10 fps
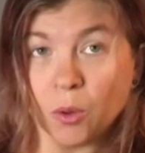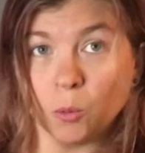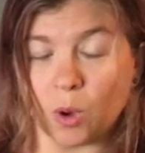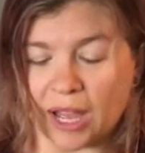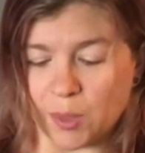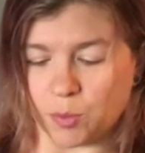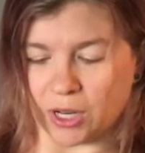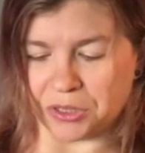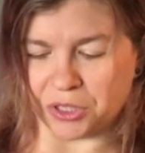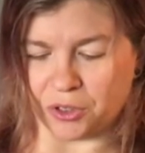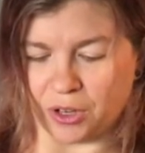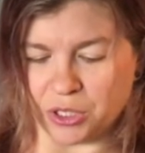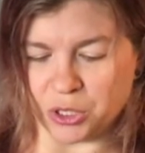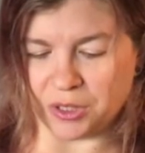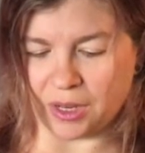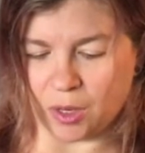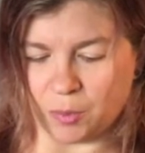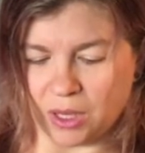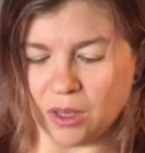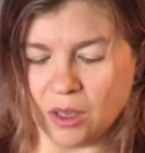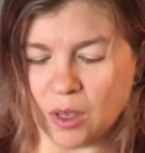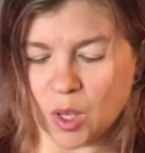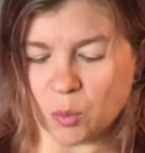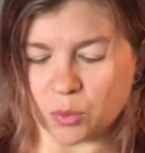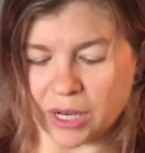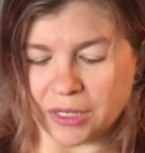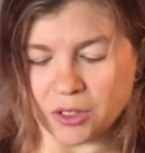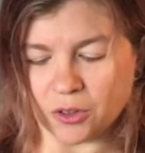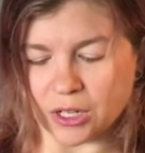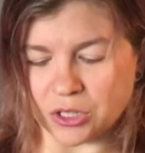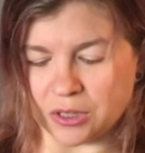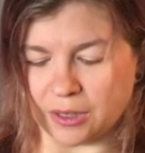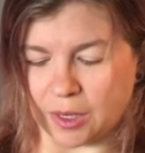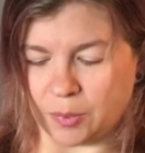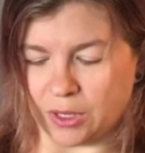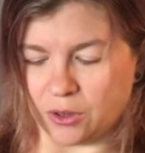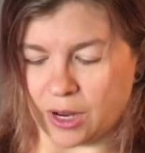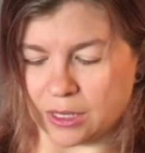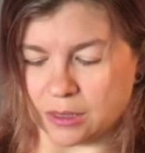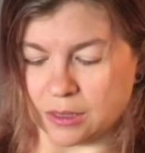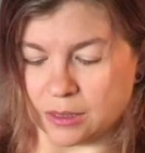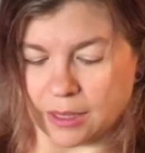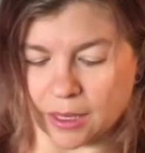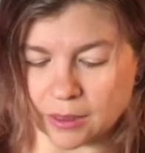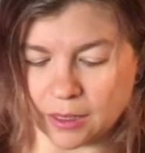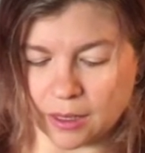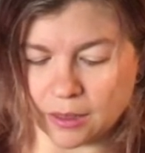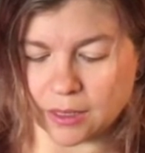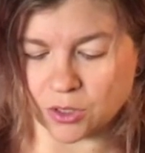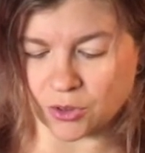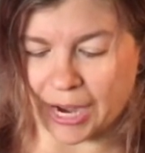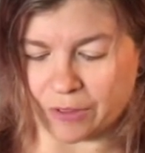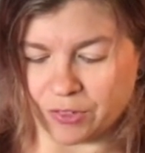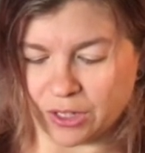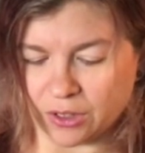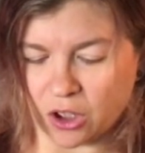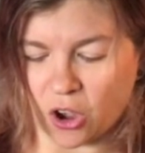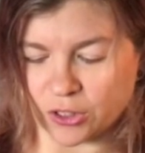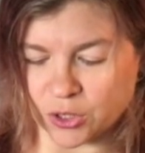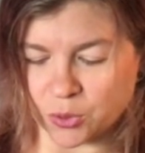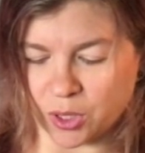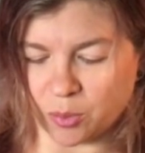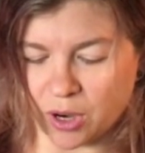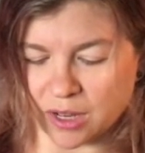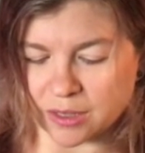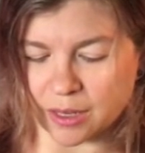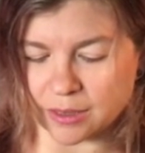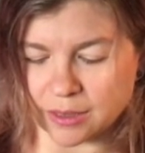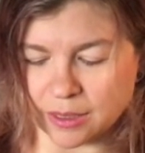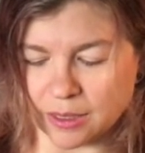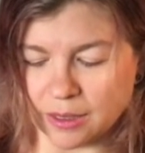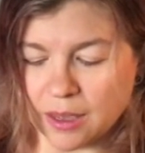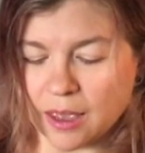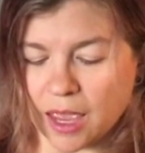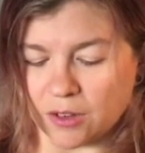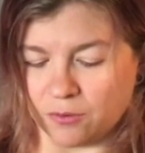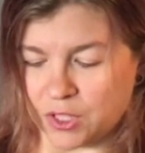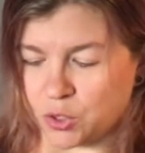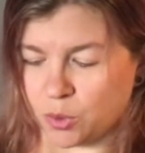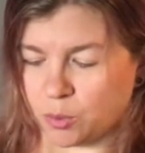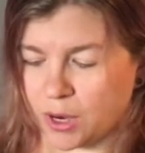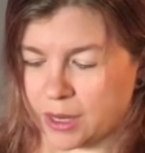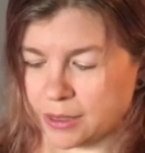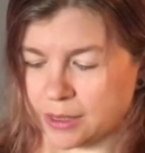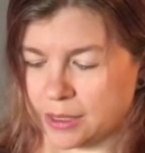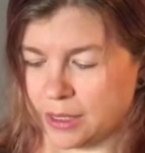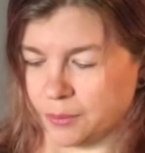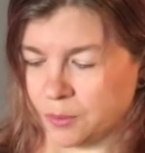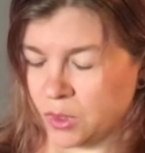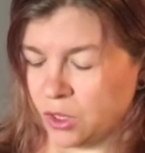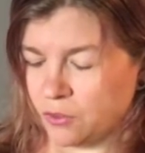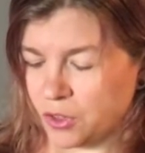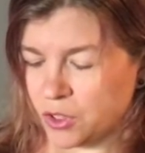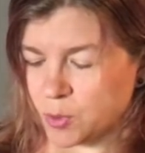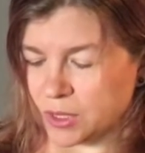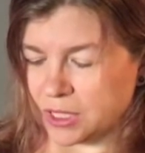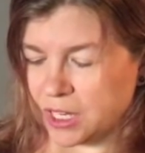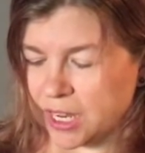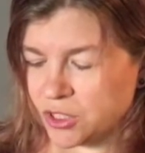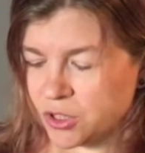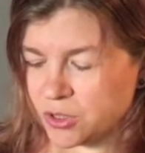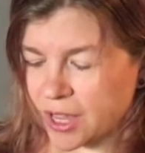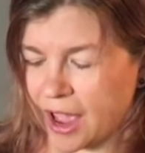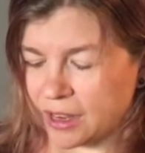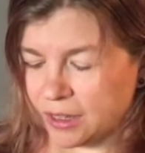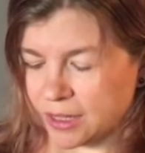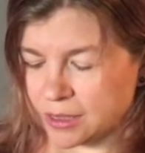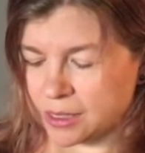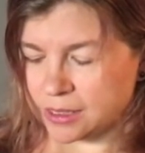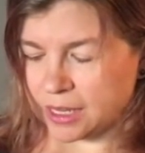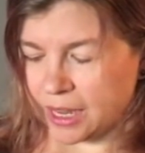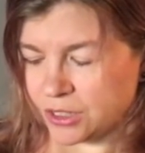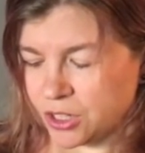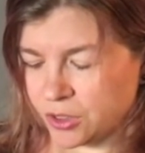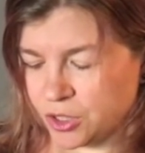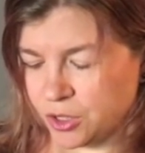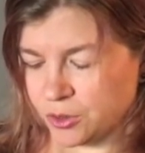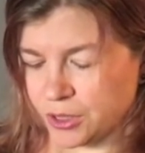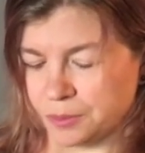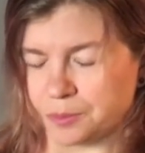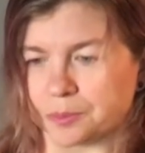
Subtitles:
Why brain integration therapy? Brain integration therapy corrects dyslexia, dysgraphia, auditory processing, and visual processing for use with teenagers, adolescents, and young children.